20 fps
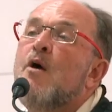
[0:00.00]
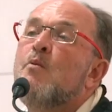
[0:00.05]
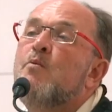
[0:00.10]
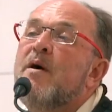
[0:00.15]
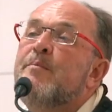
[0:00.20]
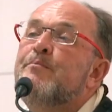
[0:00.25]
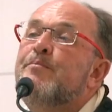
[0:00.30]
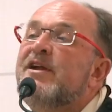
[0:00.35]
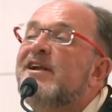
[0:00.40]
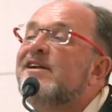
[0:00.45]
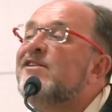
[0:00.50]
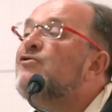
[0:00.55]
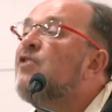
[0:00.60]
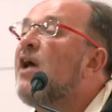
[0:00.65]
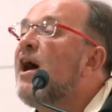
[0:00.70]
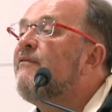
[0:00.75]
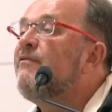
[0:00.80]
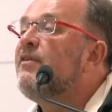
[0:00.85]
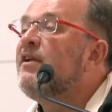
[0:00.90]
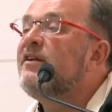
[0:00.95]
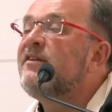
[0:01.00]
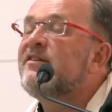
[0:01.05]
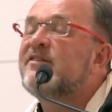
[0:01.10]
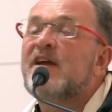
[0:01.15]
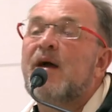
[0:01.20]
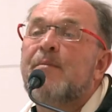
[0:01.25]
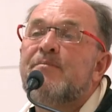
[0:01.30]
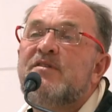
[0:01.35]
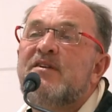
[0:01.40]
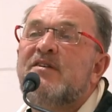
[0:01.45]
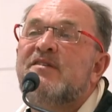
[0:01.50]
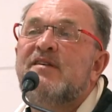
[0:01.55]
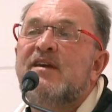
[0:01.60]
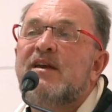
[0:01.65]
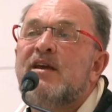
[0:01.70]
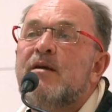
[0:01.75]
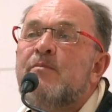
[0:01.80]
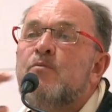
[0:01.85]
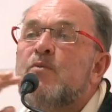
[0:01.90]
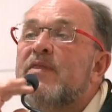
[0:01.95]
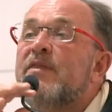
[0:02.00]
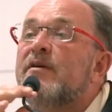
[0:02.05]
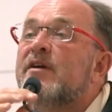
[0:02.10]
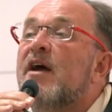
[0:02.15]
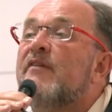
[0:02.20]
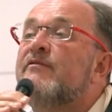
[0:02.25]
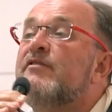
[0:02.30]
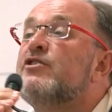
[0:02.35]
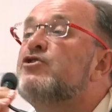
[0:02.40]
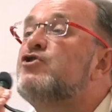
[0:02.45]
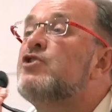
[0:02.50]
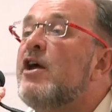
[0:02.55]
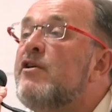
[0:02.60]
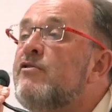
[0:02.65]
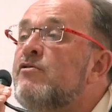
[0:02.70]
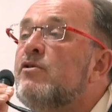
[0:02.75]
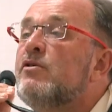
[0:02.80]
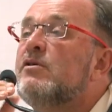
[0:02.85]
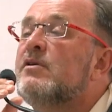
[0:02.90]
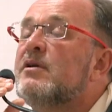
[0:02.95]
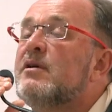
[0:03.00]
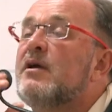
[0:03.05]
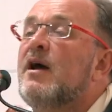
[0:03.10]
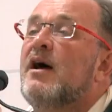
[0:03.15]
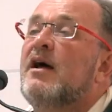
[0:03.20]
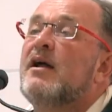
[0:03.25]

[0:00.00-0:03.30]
When British travellers come to see him, when the Governor General,